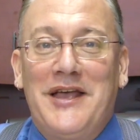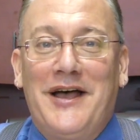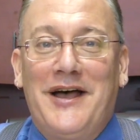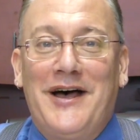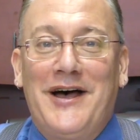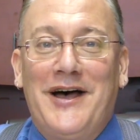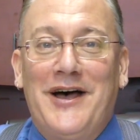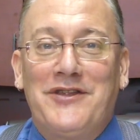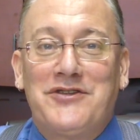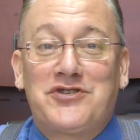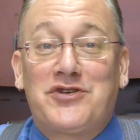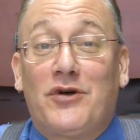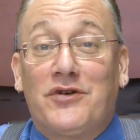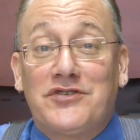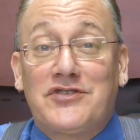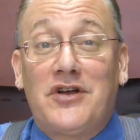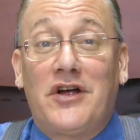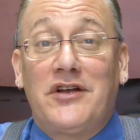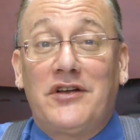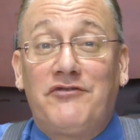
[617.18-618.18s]
The show will
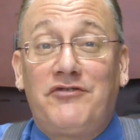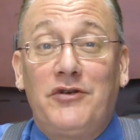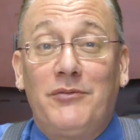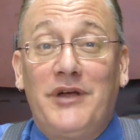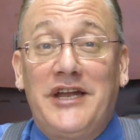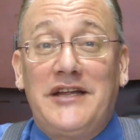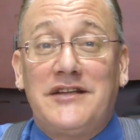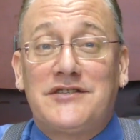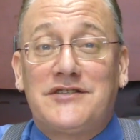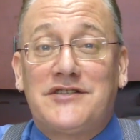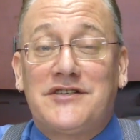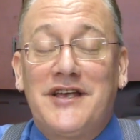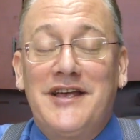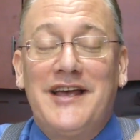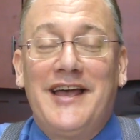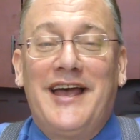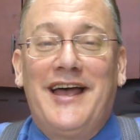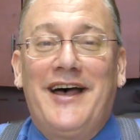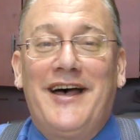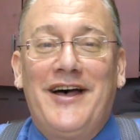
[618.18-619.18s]
start in a few minutes,
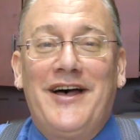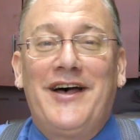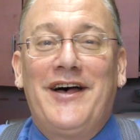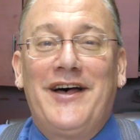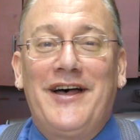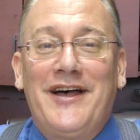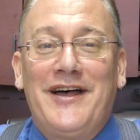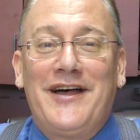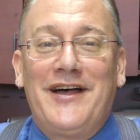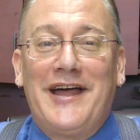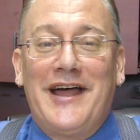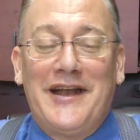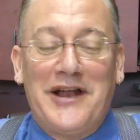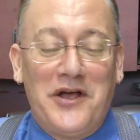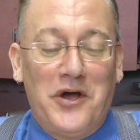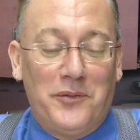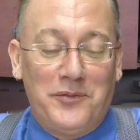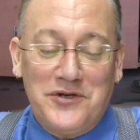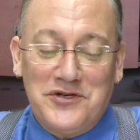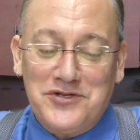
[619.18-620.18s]
and I
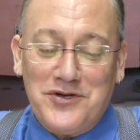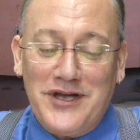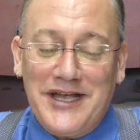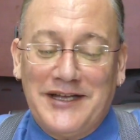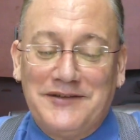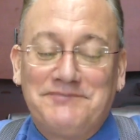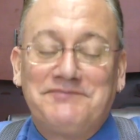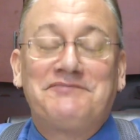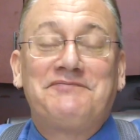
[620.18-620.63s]
hope you enjoy it.